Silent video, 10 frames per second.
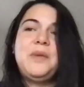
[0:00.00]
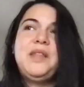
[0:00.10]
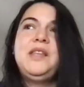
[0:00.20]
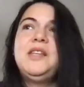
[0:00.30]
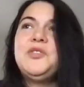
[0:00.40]
I
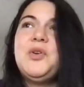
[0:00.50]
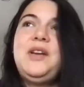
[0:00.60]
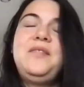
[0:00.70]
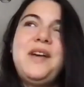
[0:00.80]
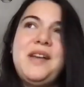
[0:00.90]
think that's great
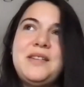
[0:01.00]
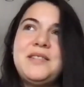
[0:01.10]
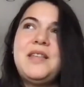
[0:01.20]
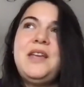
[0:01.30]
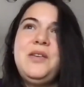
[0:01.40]
advice.
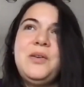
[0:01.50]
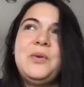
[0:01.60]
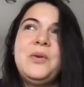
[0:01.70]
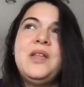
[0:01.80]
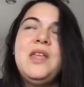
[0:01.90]
Thank
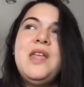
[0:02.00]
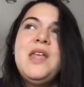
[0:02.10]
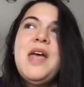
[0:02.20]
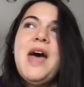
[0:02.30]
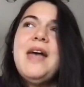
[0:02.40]
you.
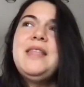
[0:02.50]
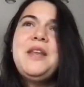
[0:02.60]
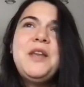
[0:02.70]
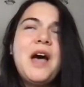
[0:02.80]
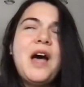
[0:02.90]
And
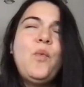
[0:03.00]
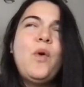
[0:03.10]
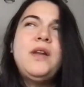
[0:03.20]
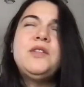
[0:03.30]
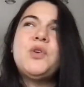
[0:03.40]
then I
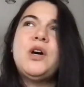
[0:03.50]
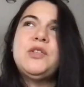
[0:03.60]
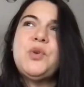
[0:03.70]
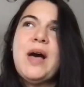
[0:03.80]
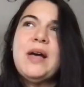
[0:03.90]
wanted to
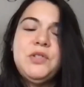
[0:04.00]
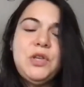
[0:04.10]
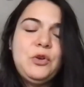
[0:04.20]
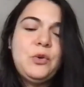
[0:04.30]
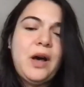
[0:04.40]
also ask
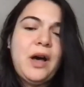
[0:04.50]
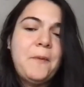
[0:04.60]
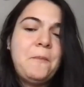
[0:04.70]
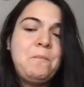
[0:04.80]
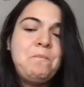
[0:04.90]
you,
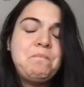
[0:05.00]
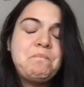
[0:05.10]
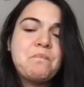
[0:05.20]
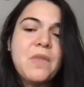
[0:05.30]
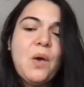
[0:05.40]

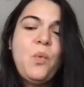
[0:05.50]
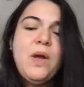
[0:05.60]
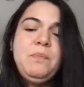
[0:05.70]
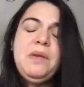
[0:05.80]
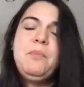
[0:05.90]

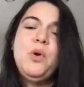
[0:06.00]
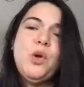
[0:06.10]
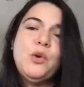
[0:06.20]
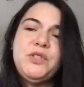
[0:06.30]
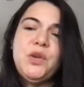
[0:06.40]
when people
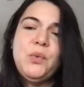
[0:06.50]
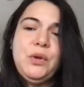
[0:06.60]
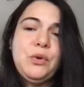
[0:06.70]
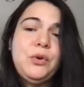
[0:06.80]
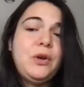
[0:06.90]
go see a
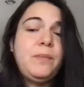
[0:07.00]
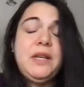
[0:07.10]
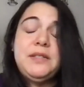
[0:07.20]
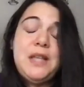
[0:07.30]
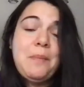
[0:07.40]
recruiter,
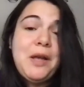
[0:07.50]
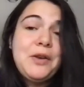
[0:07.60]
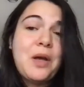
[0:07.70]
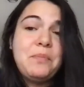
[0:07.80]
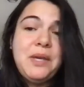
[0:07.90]
because they might
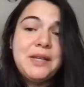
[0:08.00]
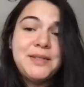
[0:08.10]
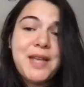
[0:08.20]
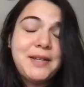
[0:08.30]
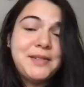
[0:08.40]
not be in
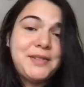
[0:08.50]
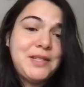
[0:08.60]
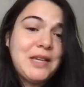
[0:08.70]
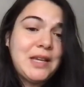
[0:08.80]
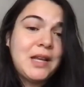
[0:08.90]

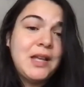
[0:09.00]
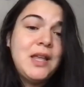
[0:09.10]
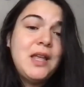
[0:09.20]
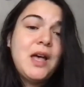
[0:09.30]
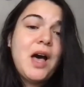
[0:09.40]
Tennessee,
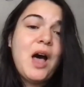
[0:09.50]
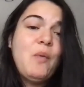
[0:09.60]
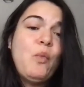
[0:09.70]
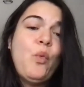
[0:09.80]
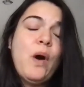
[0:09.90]

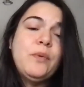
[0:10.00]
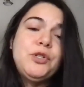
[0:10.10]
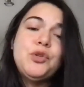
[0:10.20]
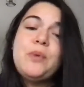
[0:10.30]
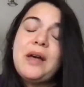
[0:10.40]
what
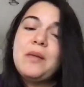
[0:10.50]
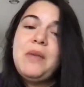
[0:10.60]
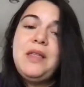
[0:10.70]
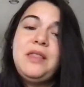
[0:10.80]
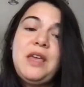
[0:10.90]
would you
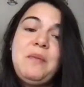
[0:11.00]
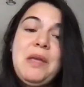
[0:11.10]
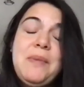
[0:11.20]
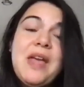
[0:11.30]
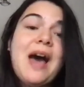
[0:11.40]
recommend they
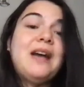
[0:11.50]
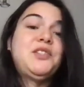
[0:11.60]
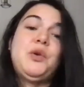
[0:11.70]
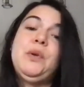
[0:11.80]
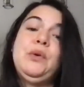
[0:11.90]
maybe ask
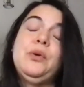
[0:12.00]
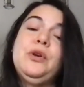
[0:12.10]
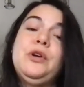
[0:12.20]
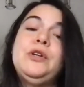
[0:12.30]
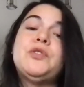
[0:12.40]
their
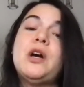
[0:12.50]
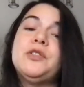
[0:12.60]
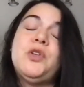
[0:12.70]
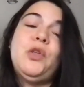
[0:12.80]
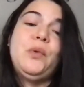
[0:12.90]
recruiter or talk
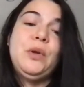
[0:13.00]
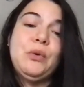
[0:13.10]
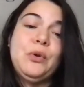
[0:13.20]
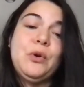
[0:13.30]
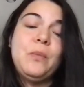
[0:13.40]
to the
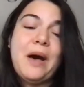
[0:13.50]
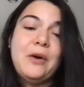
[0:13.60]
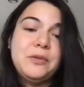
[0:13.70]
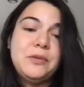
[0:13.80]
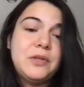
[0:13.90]
recruiter
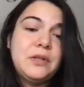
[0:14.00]
about?